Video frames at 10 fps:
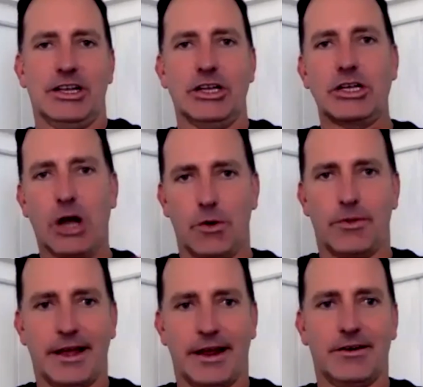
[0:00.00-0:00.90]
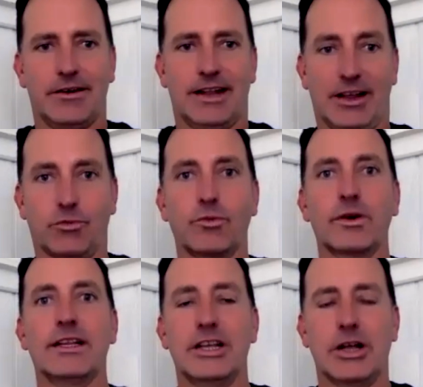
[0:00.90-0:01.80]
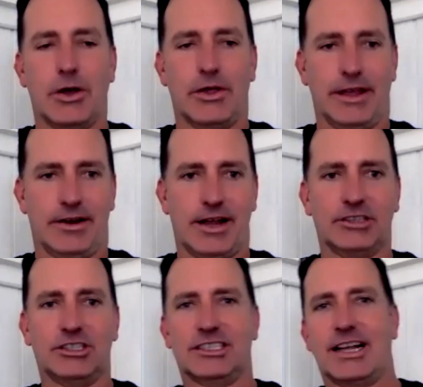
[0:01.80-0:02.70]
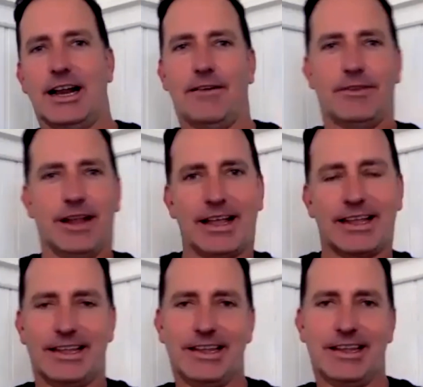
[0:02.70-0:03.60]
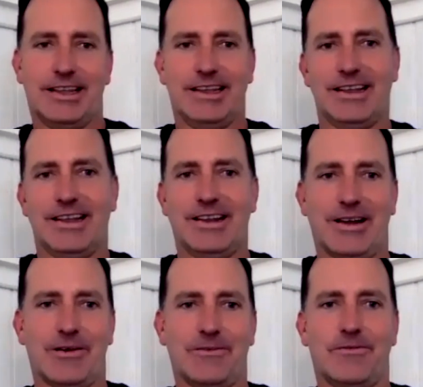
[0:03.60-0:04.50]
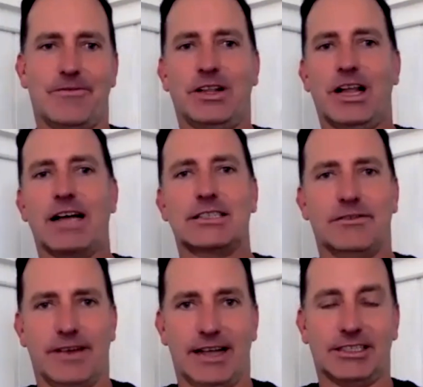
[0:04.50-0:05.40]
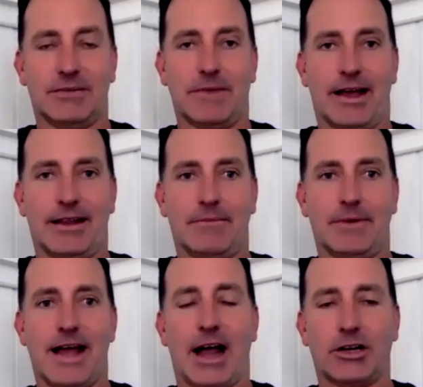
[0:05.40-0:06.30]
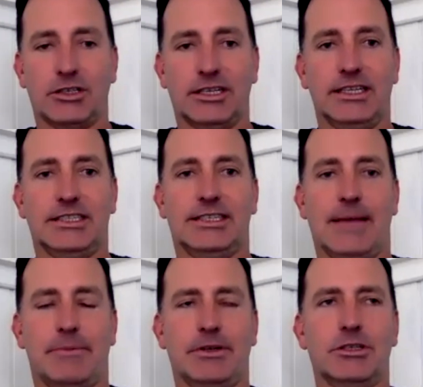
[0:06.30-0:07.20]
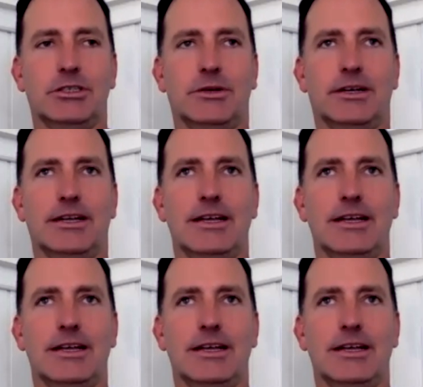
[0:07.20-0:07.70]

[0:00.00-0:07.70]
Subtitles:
go there, like really go there, not just kind of like, philosophize about it, but actually step into it.